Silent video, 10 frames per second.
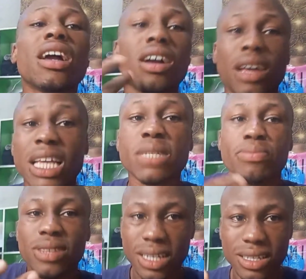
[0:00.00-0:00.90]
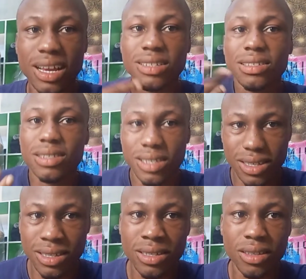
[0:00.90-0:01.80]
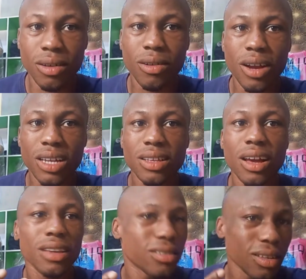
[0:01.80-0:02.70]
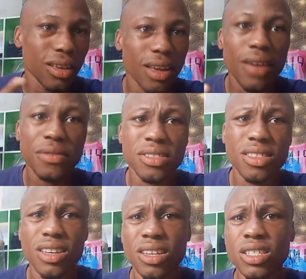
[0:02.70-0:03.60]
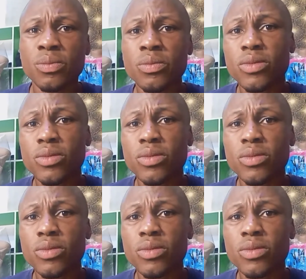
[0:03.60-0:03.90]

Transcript: explain as it is. All right, as everything is.